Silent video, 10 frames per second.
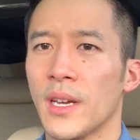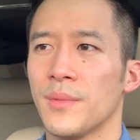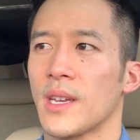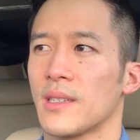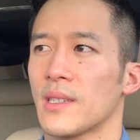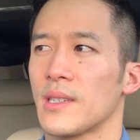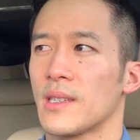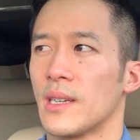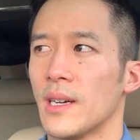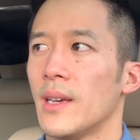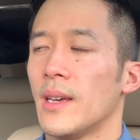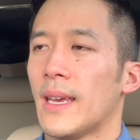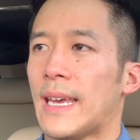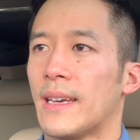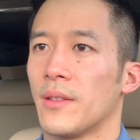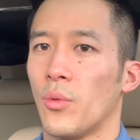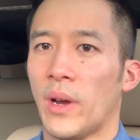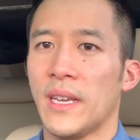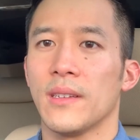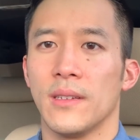gets stuck, and the
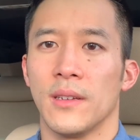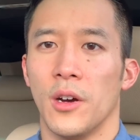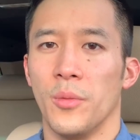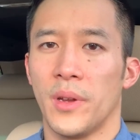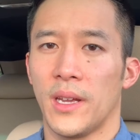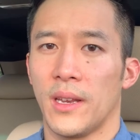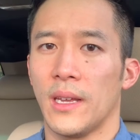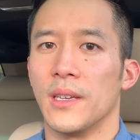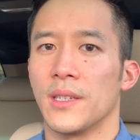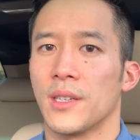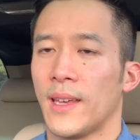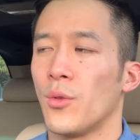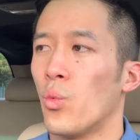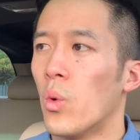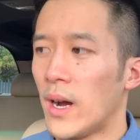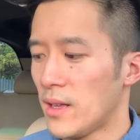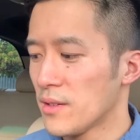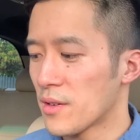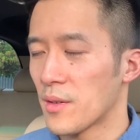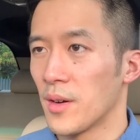way to open it is while
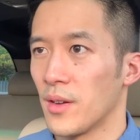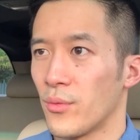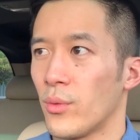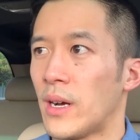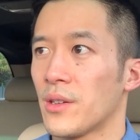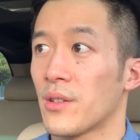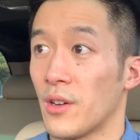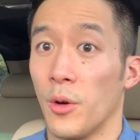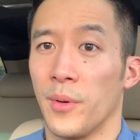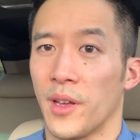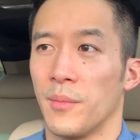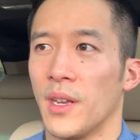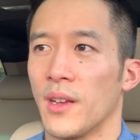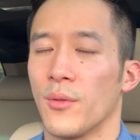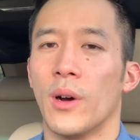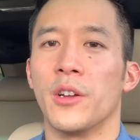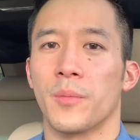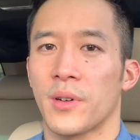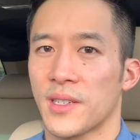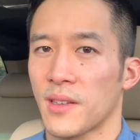you're opening it, meaning while you're
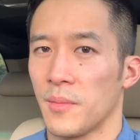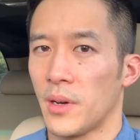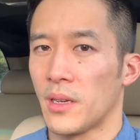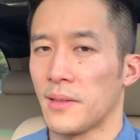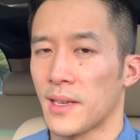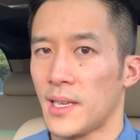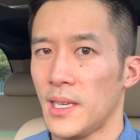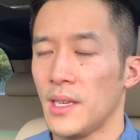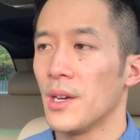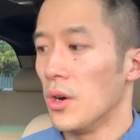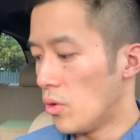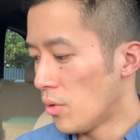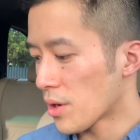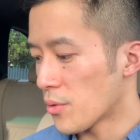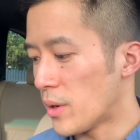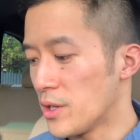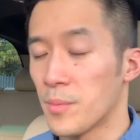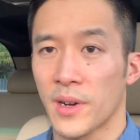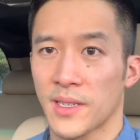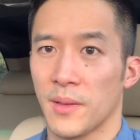pressing the button on the key, or while you
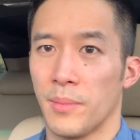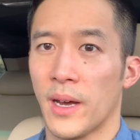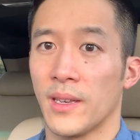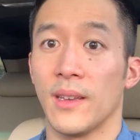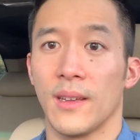press the button